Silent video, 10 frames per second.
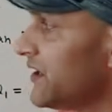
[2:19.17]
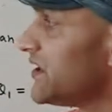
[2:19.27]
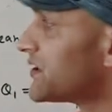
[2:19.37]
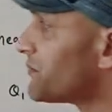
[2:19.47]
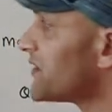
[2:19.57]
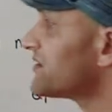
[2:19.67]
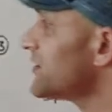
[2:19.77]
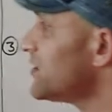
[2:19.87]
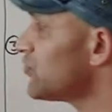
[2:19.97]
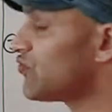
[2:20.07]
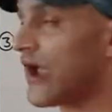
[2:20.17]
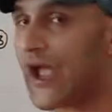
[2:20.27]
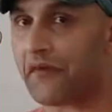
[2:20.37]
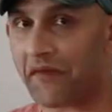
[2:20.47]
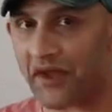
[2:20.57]
dispersion to
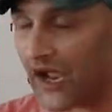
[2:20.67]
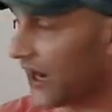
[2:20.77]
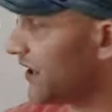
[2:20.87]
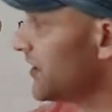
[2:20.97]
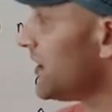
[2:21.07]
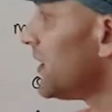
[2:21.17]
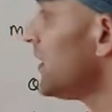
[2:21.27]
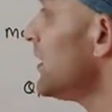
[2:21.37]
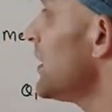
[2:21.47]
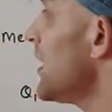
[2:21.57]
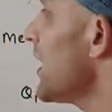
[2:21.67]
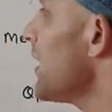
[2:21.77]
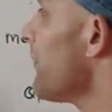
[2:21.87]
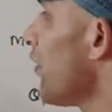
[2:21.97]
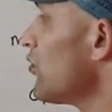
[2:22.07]
have an idea
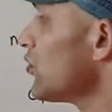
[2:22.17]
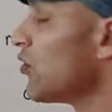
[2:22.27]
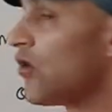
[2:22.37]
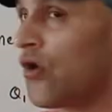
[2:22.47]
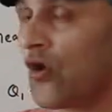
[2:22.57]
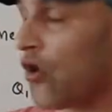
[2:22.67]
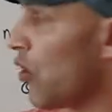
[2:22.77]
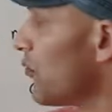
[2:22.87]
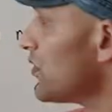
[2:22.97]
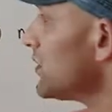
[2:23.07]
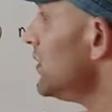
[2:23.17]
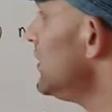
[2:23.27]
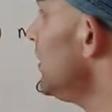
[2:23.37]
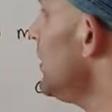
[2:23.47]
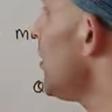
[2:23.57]
about
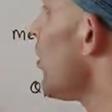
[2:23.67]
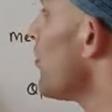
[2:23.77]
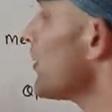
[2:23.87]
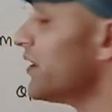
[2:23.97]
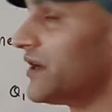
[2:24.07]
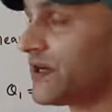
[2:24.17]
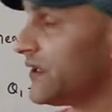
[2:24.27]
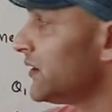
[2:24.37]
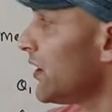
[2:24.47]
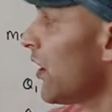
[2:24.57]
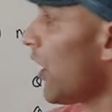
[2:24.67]
homogeneity